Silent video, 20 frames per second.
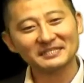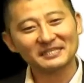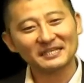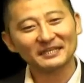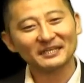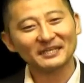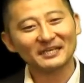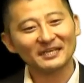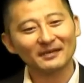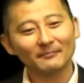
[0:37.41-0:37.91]

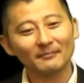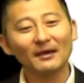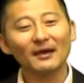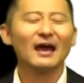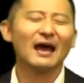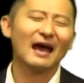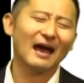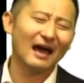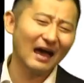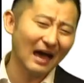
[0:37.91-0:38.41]
idiom,
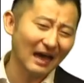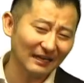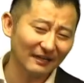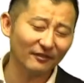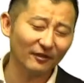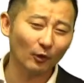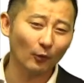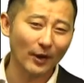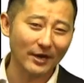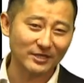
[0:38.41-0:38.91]
out of
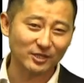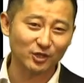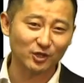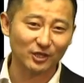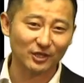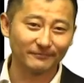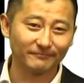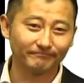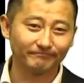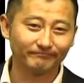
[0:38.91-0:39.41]
the
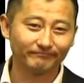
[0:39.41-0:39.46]
question.